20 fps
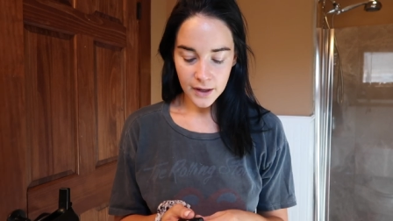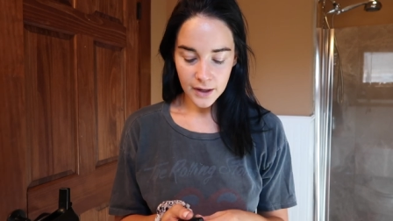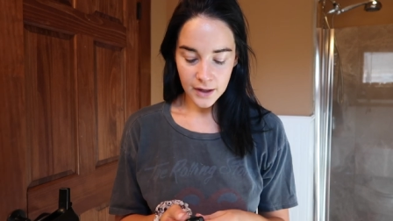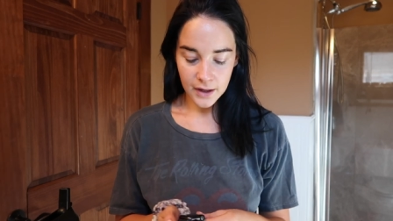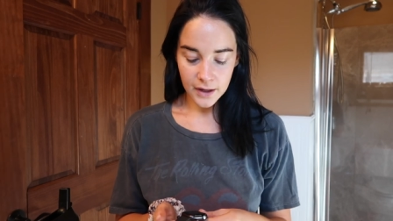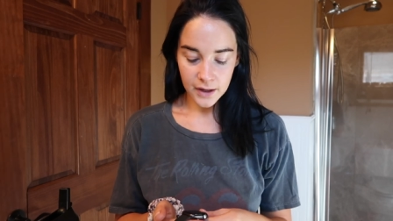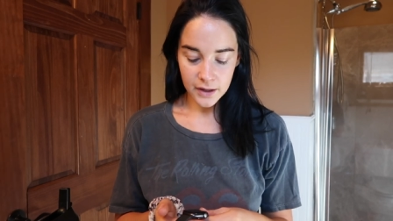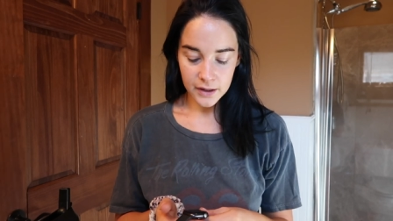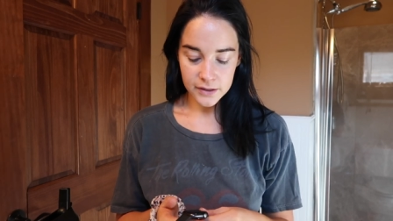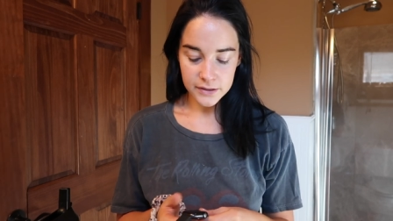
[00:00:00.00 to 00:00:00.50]

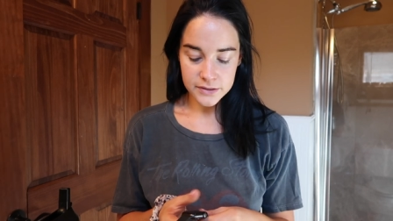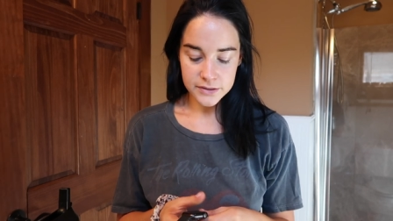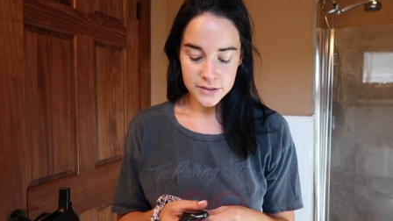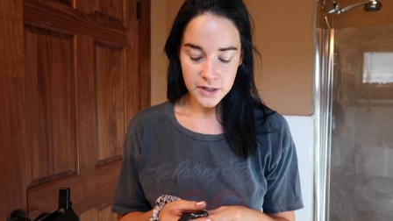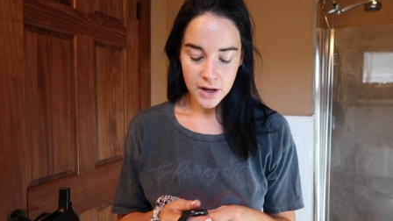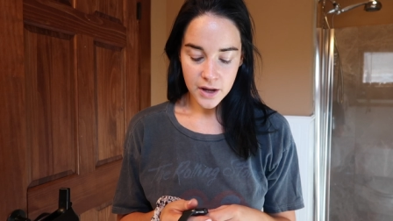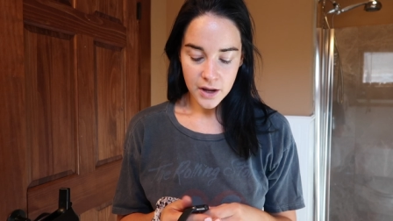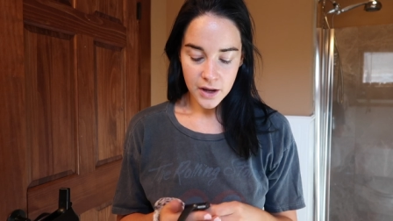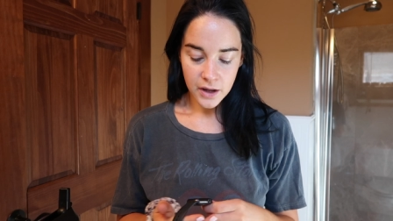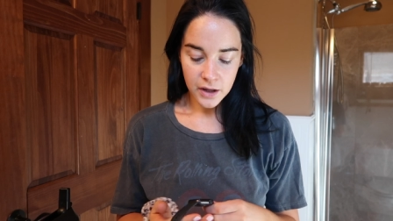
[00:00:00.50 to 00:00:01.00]
And
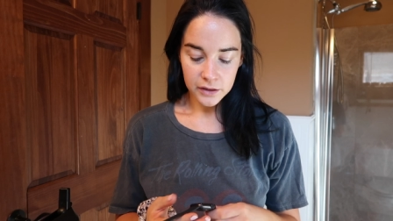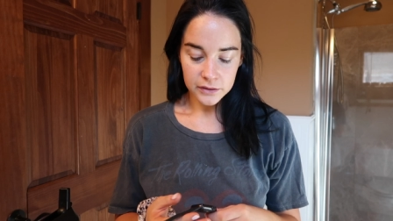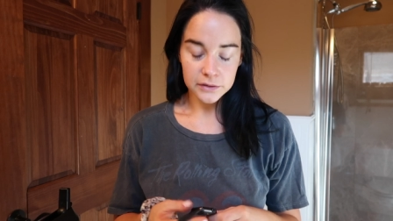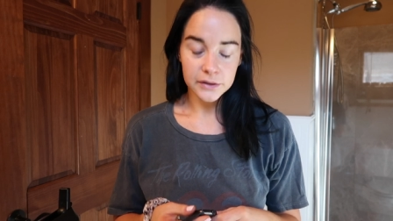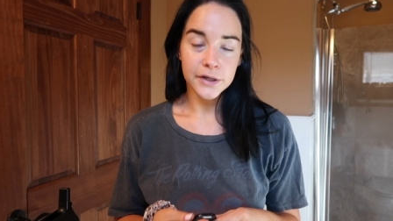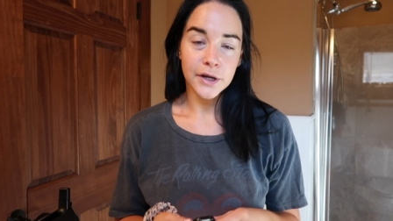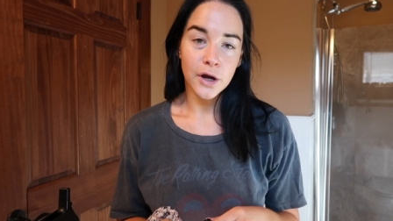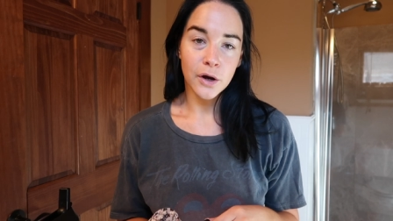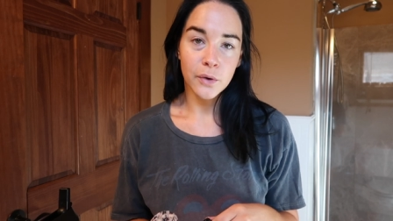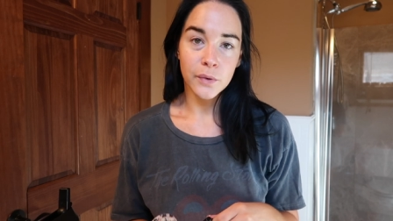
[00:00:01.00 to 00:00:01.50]

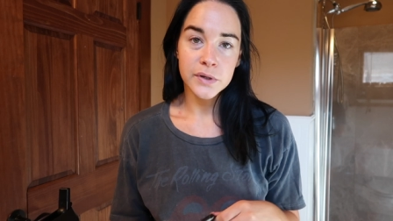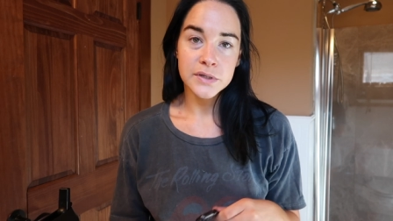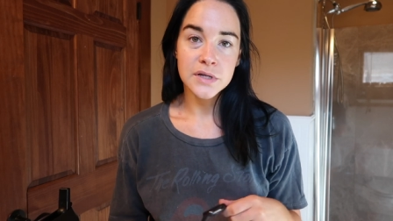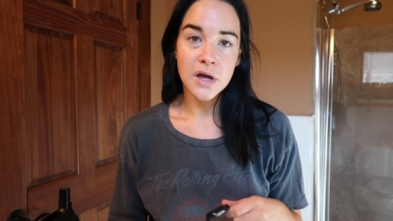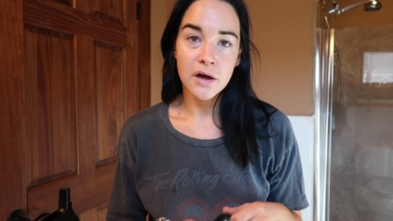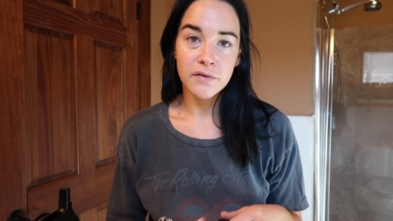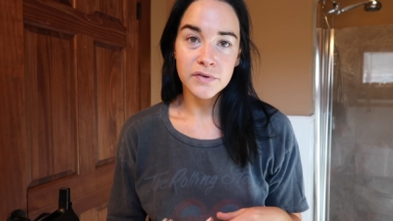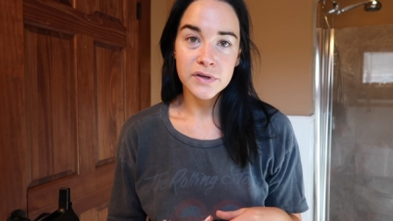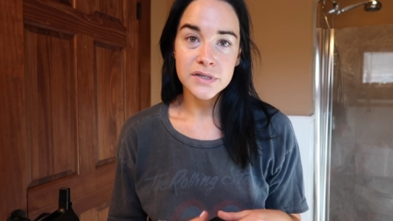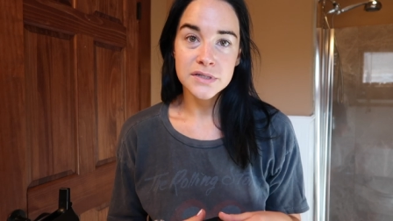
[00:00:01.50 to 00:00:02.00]
Leo is
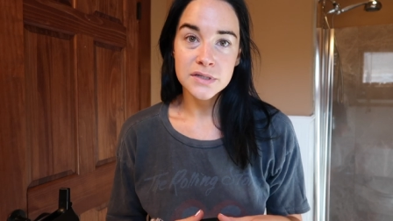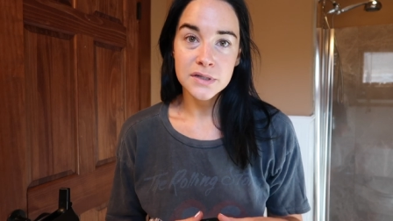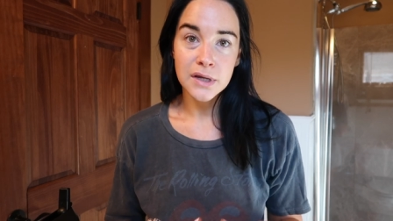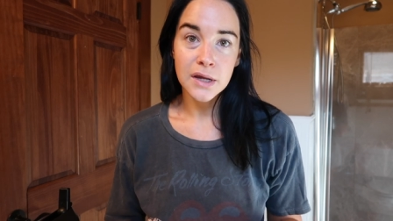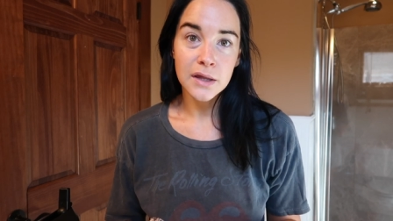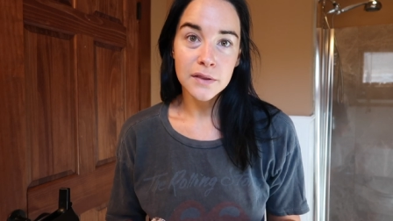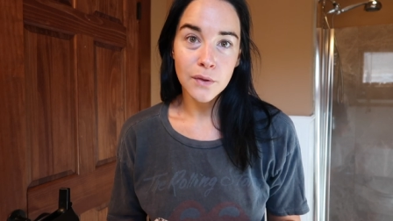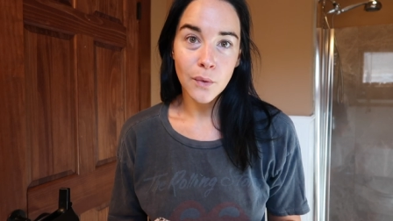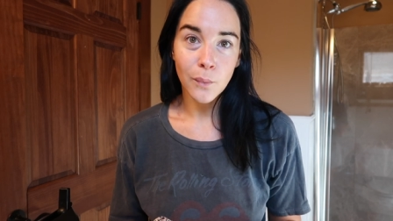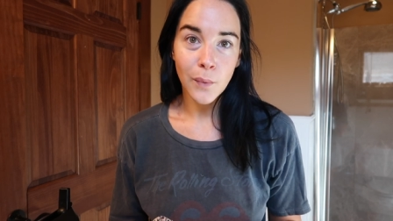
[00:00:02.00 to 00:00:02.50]

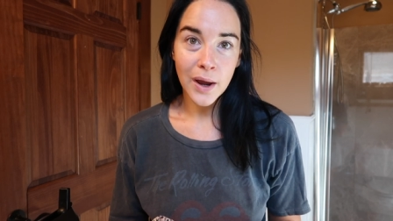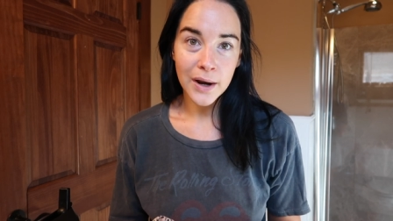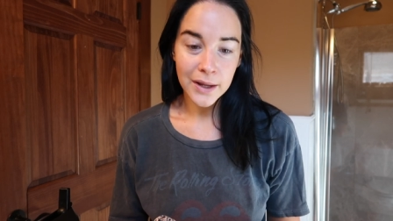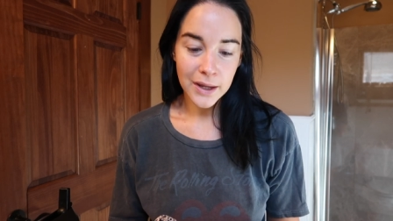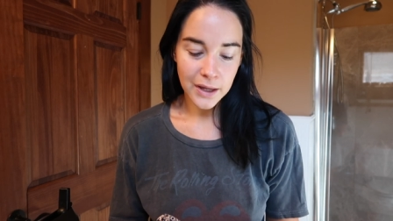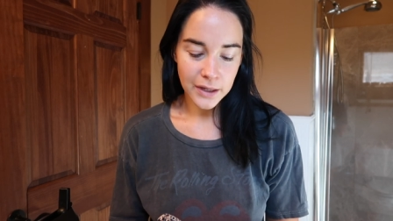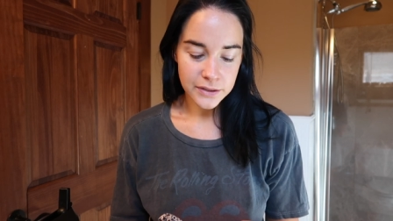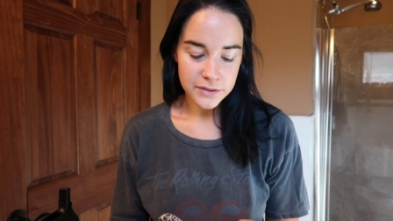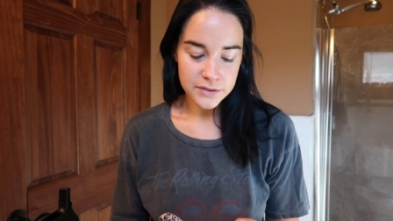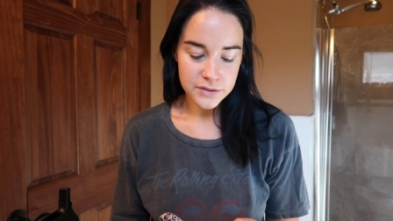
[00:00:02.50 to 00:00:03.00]
obviously in the
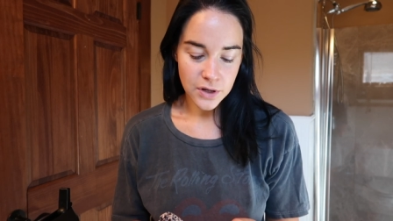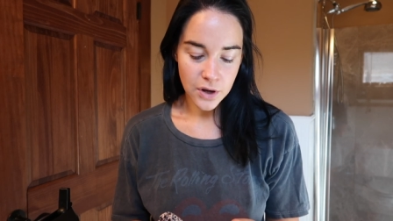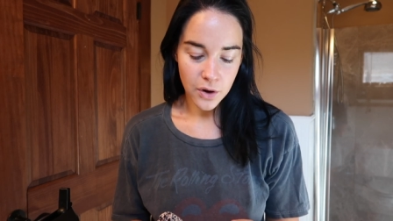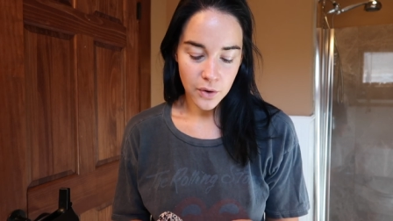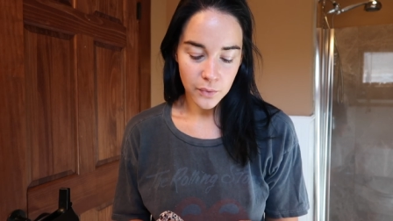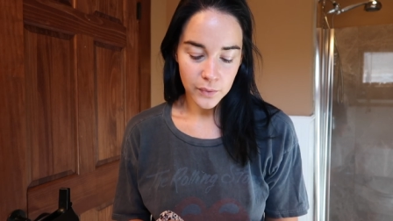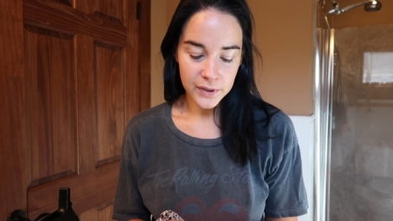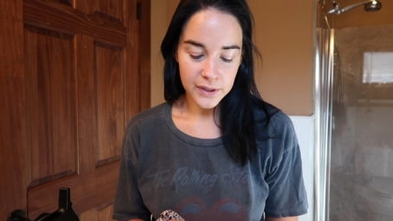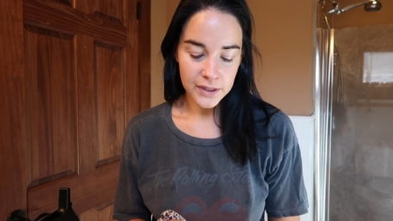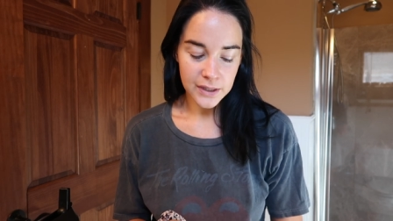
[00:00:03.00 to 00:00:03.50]
wedding,
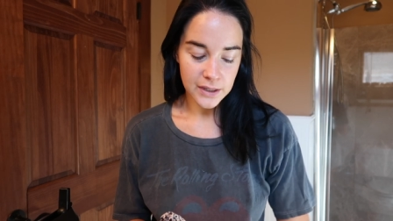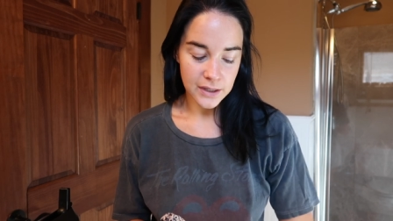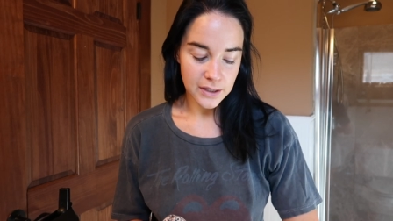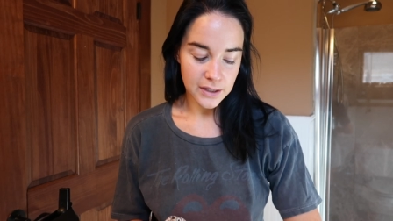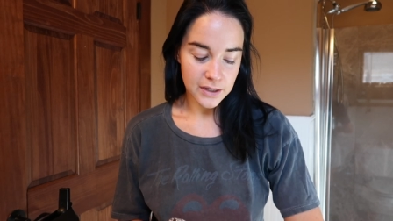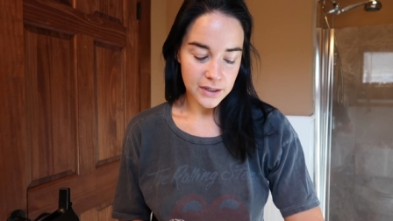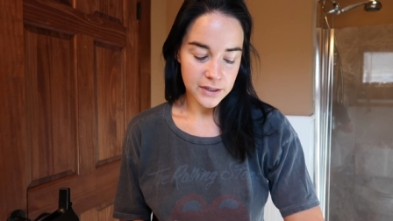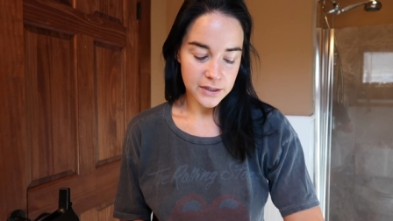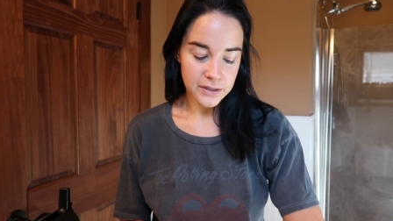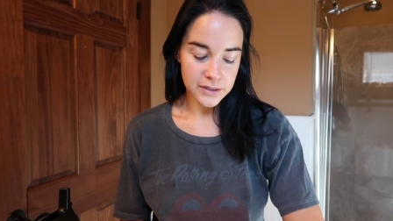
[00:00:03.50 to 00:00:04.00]
so
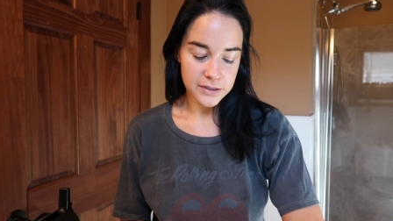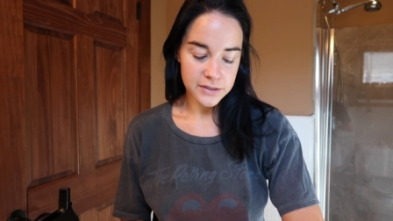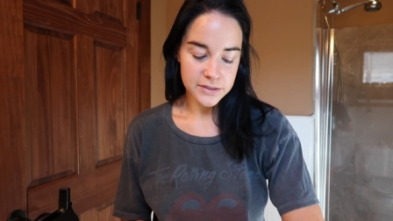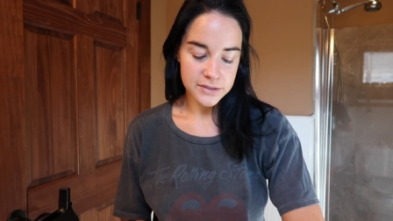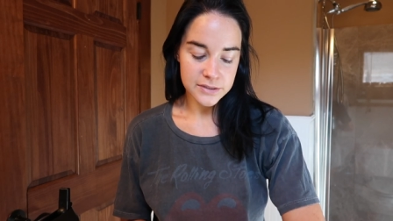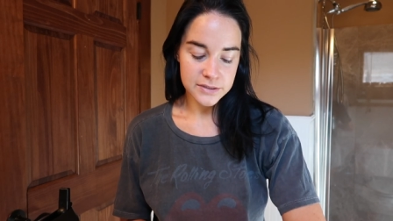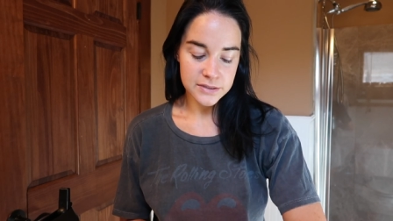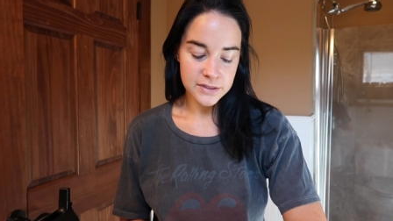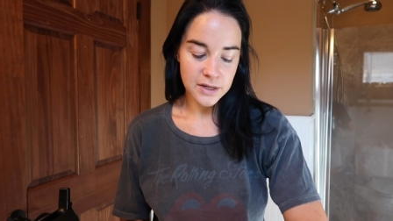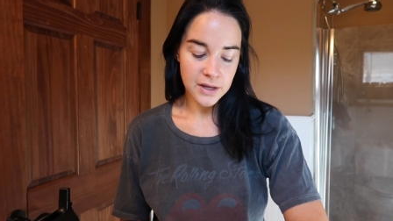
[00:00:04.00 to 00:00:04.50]
he
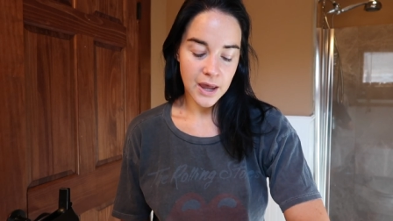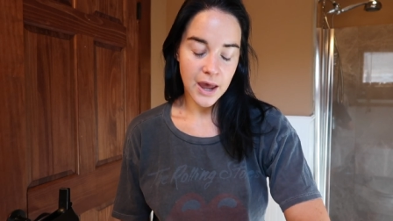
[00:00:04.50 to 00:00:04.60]
is